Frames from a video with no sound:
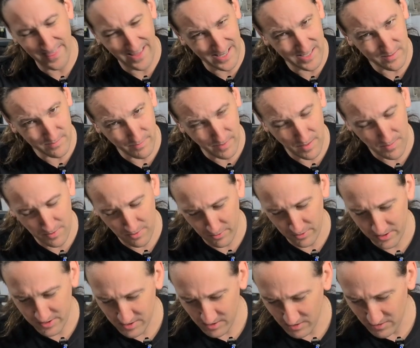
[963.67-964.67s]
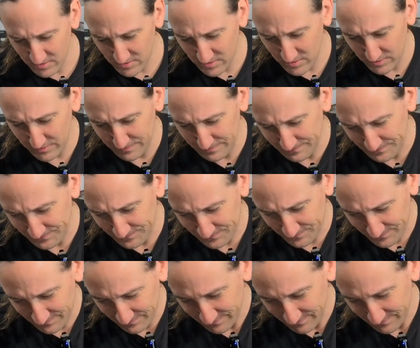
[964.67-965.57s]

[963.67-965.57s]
that, and that might be what this goes to.